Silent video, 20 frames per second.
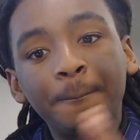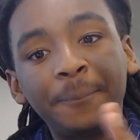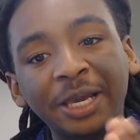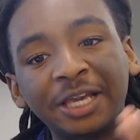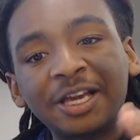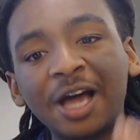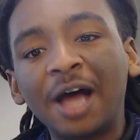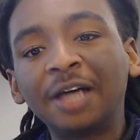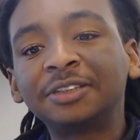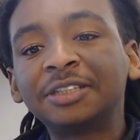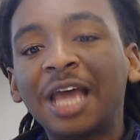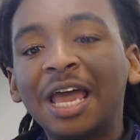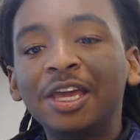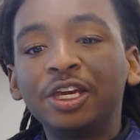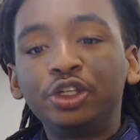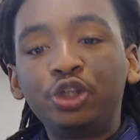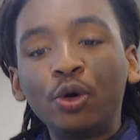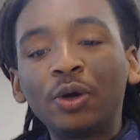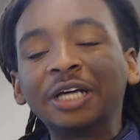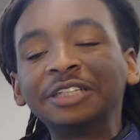Because
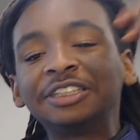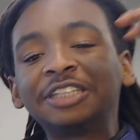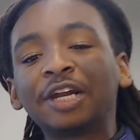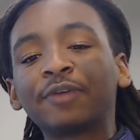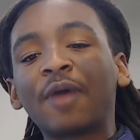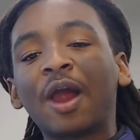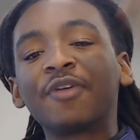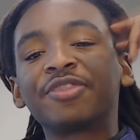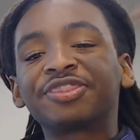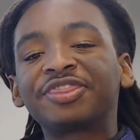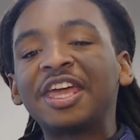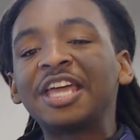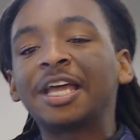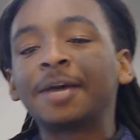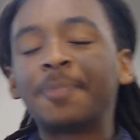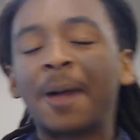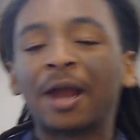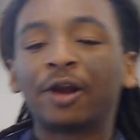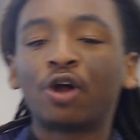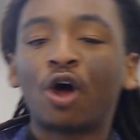you can sit around
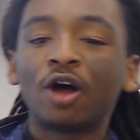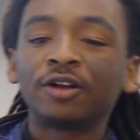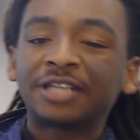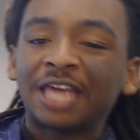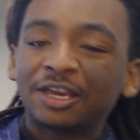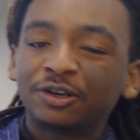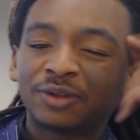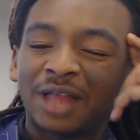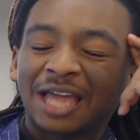thinking about it all day.